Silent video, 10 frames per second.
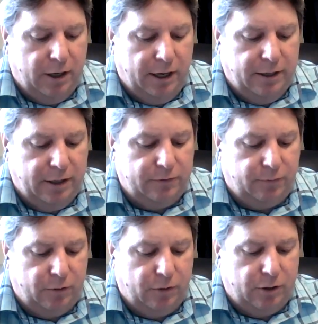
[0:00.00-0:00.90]
And that's
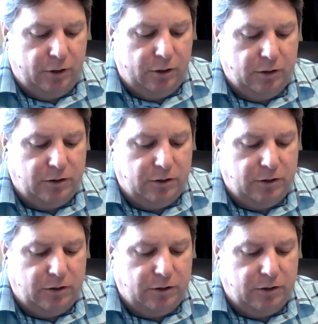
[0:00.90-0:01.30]
for the Good